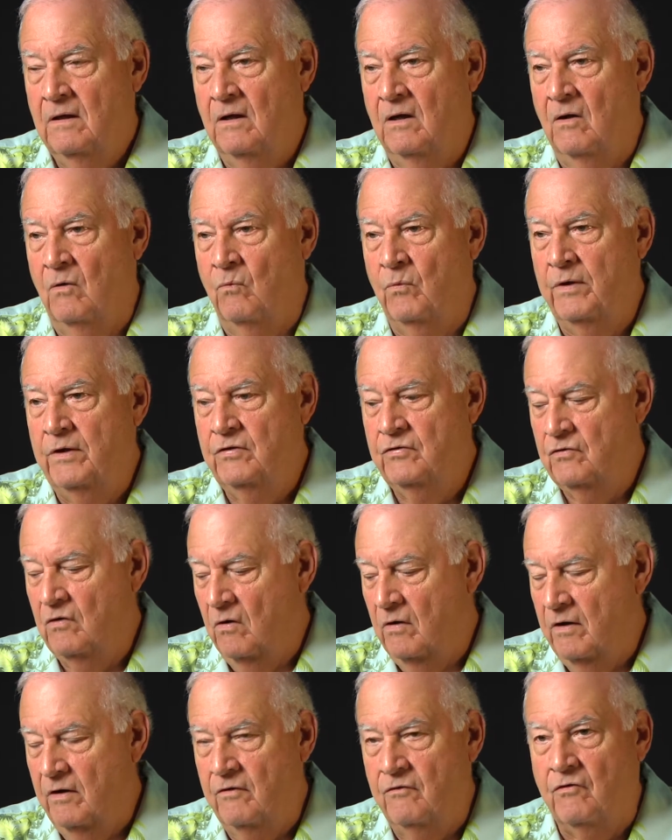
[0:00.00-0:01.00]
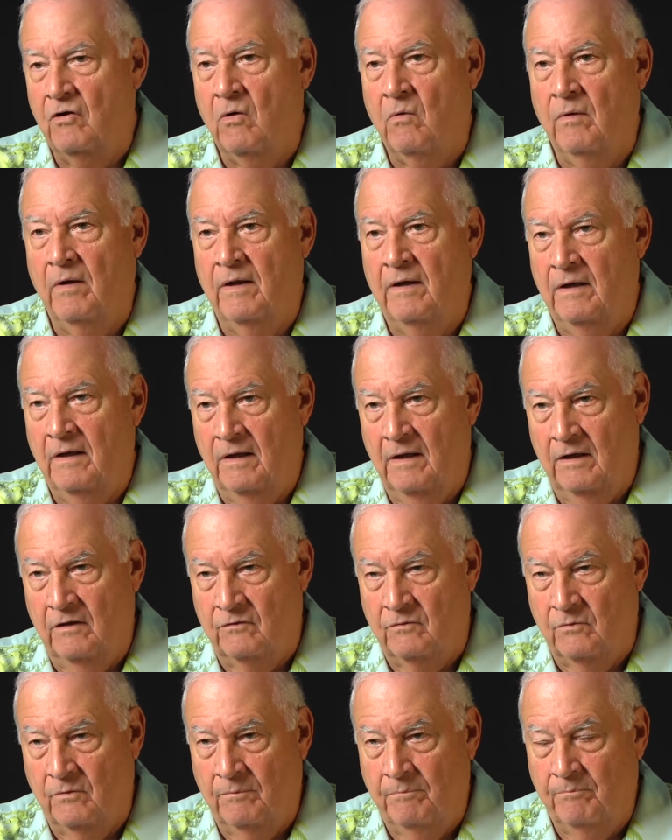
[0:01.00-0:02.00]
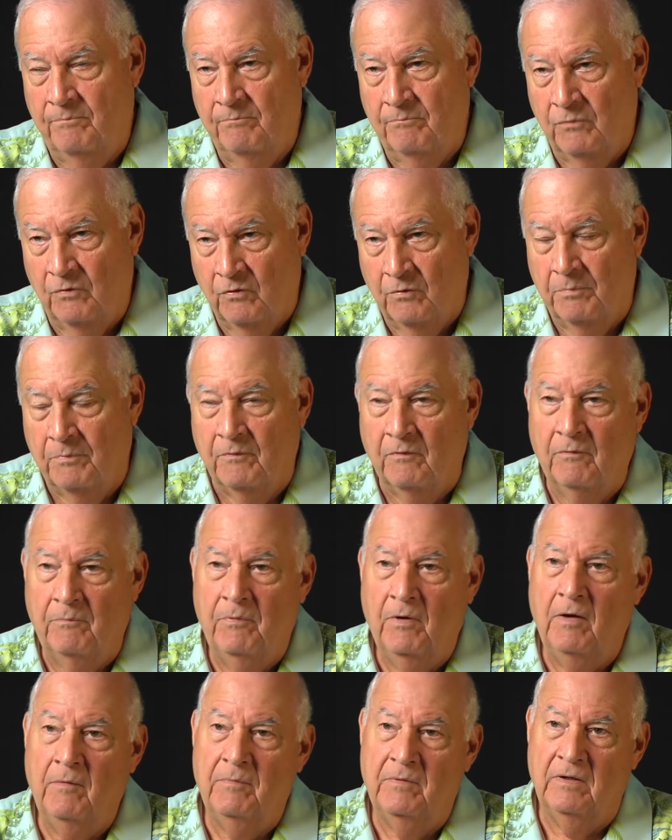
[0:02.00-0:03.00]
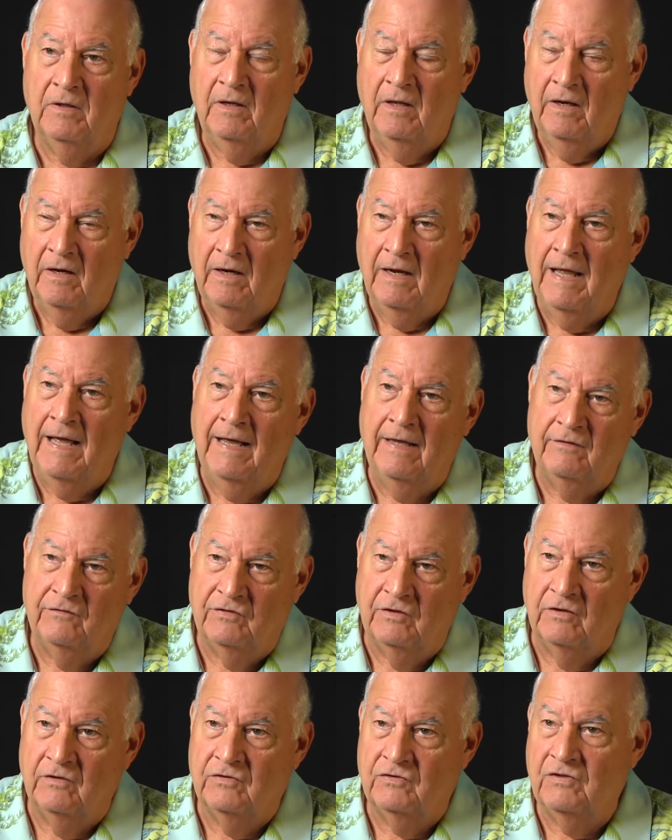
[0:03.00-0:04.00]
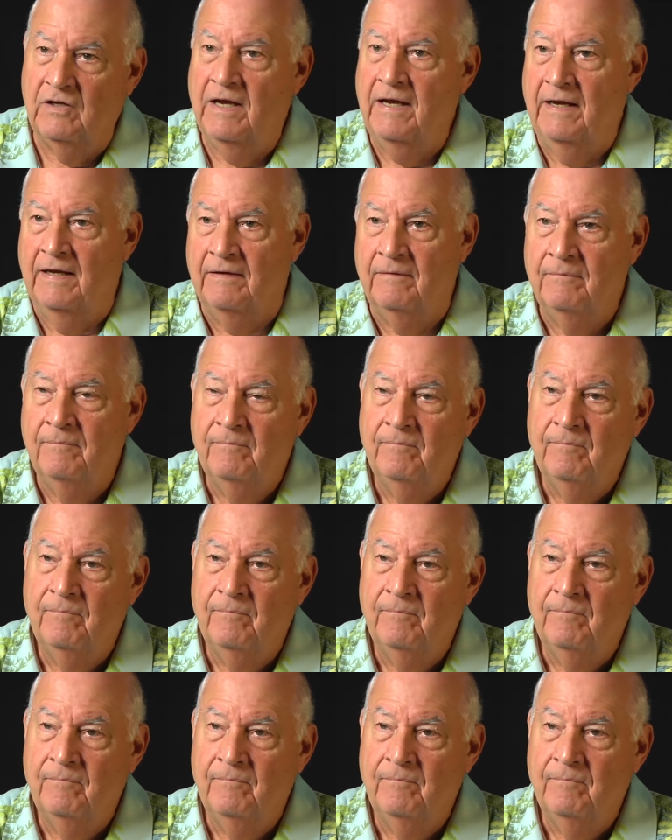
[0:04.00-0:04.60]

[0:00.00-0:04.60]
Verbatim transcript: uh, we started drawing, as a re- group of Republican, lines in the sand.